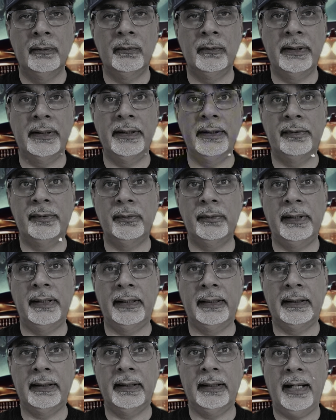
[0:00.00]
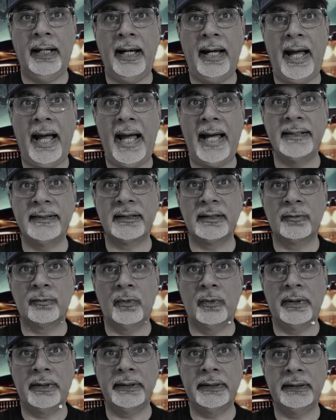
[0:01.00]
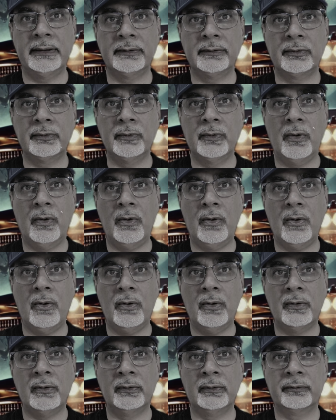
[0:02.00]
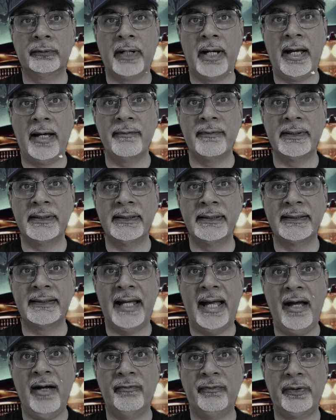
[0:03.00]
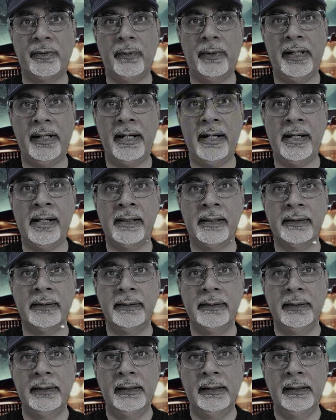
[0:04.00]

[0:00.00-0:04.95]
we're issuing a hazard warning to all drivers everywhere.